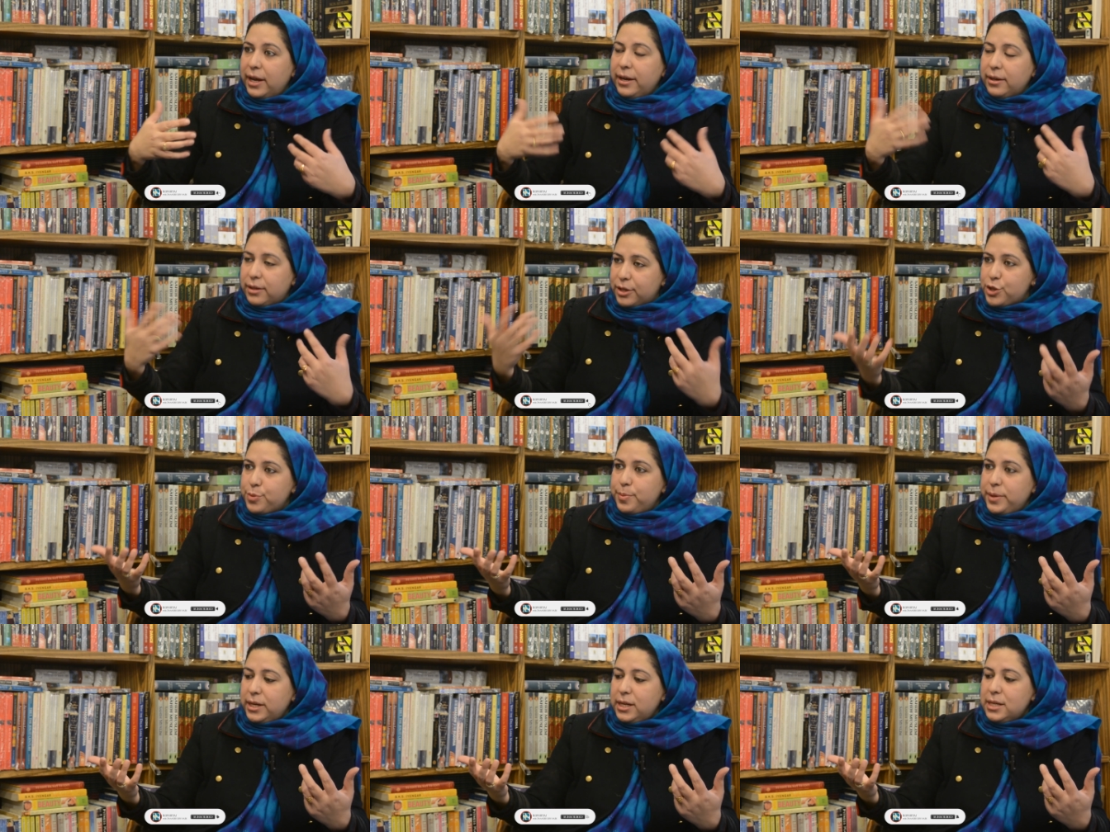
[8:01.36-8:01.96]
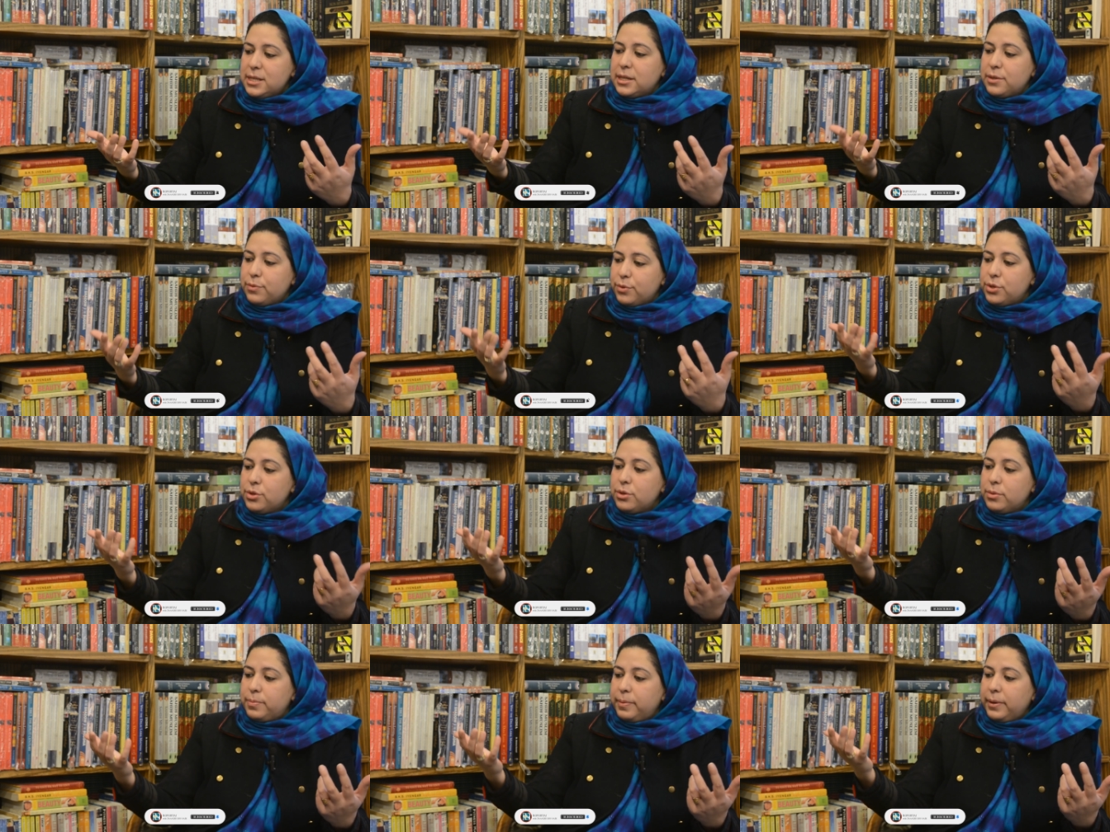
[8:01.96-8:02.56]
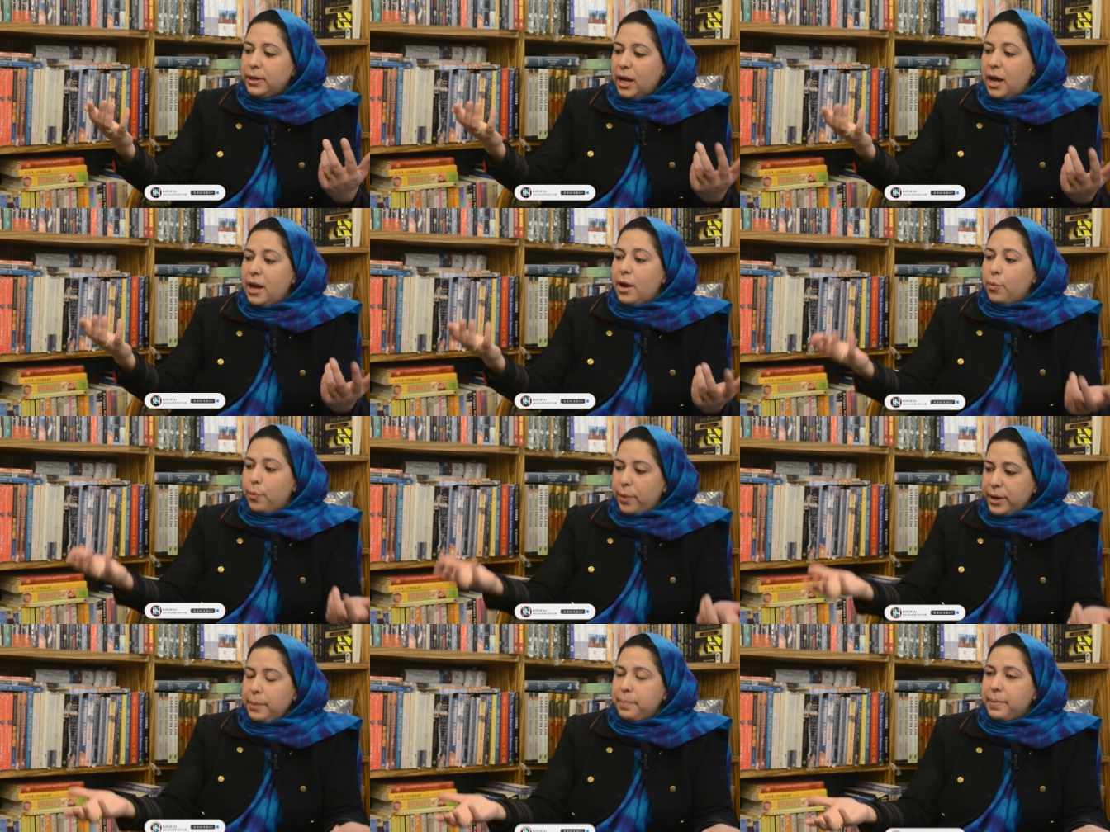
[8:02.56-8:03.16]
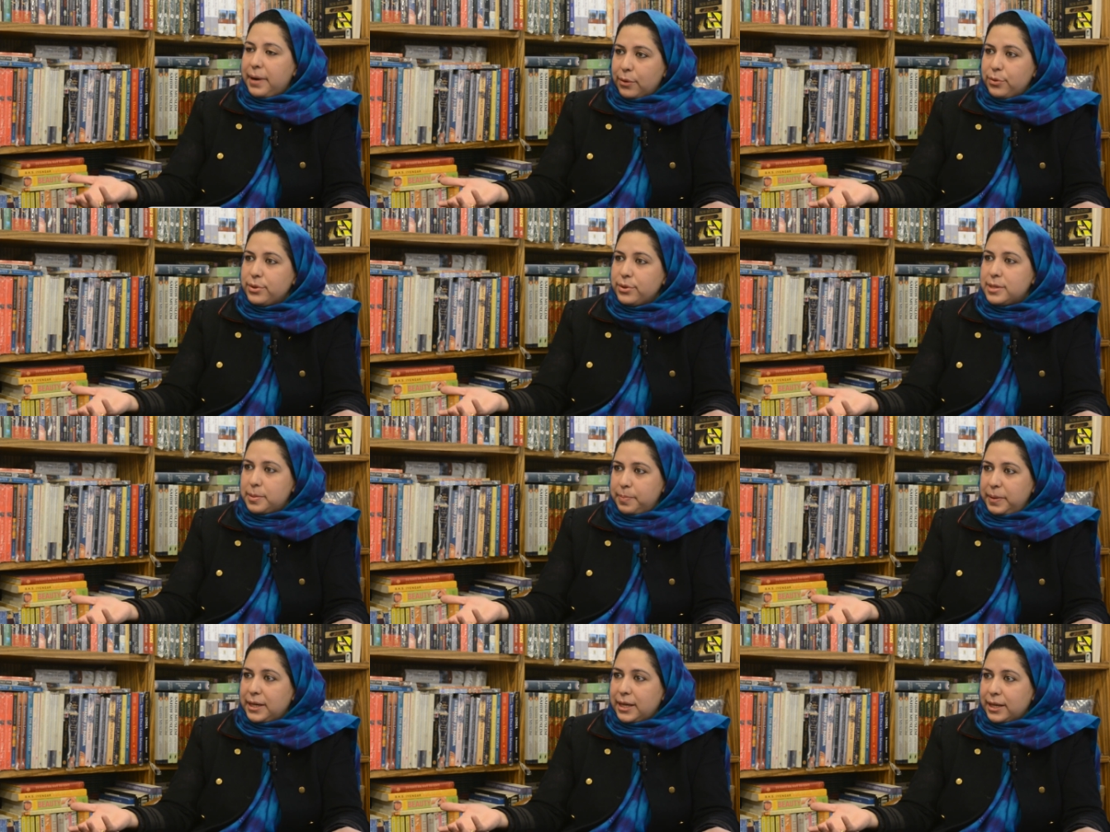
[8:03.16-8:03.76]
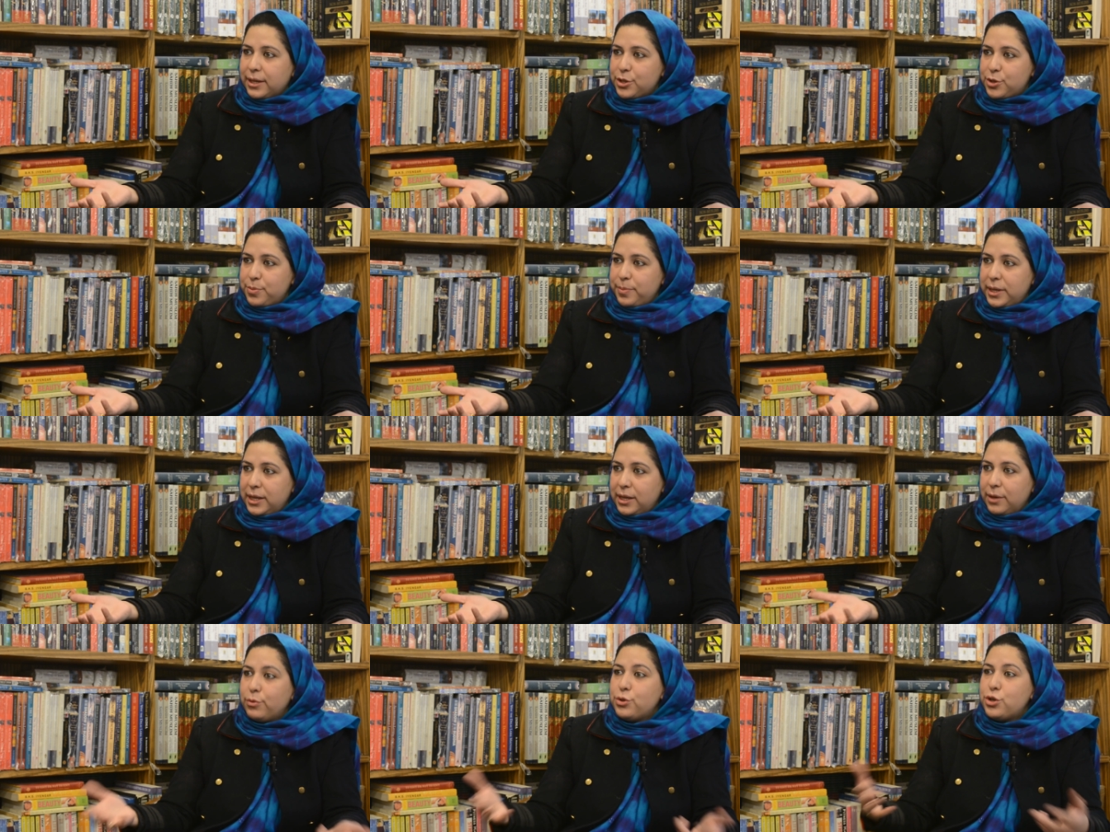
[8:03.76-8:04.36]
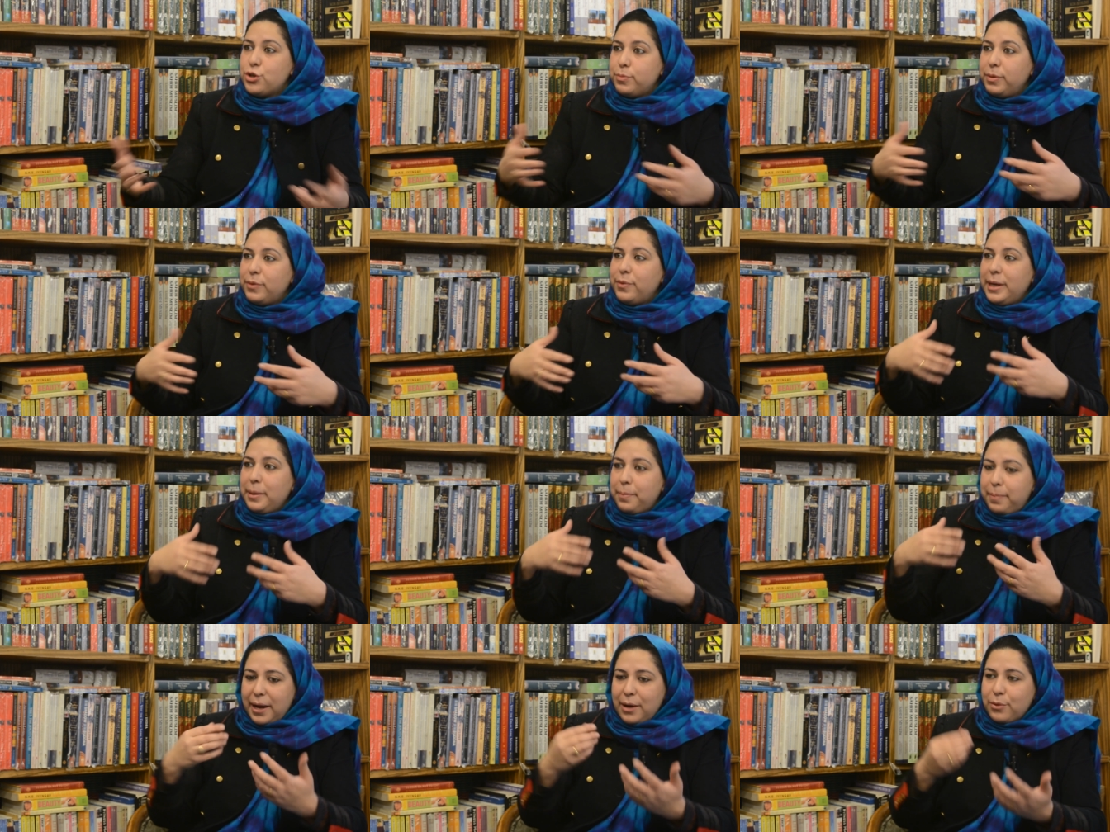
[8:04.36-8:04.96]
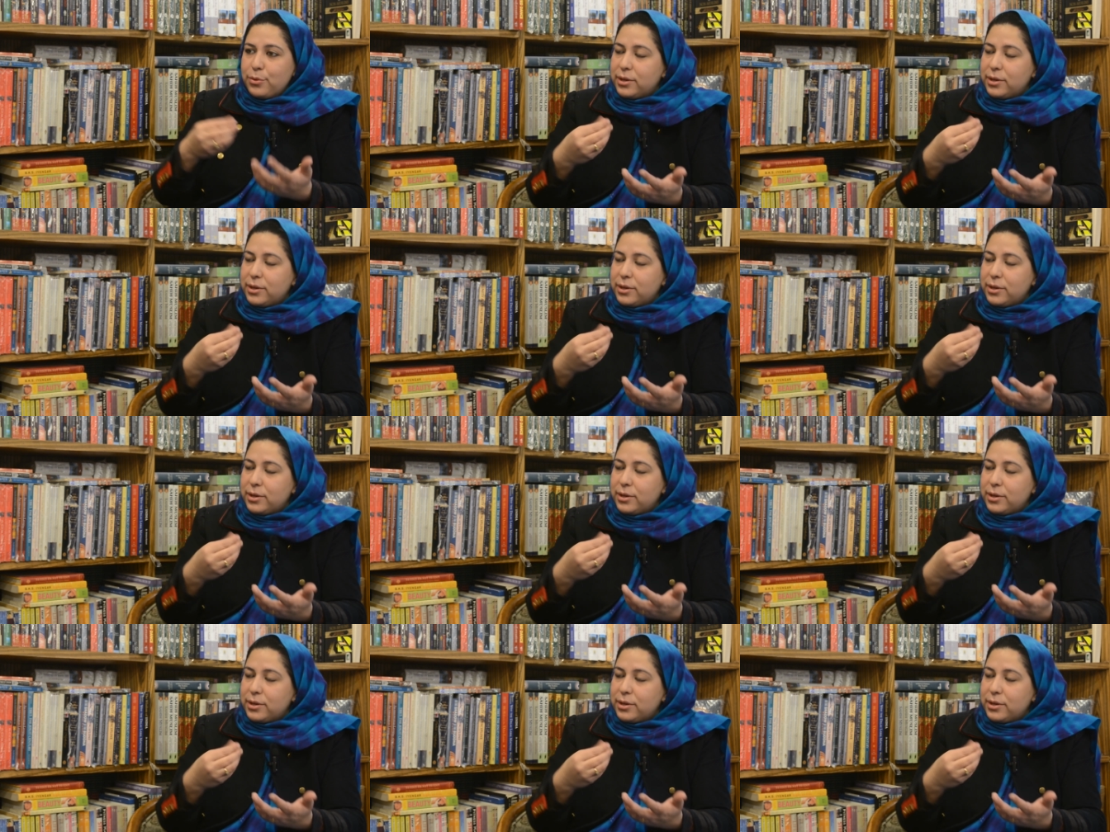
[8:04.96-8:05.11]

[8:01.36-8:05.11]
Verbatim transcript: are Kashmiris and we should be very proud in speaking Kashmiri. We should be very proud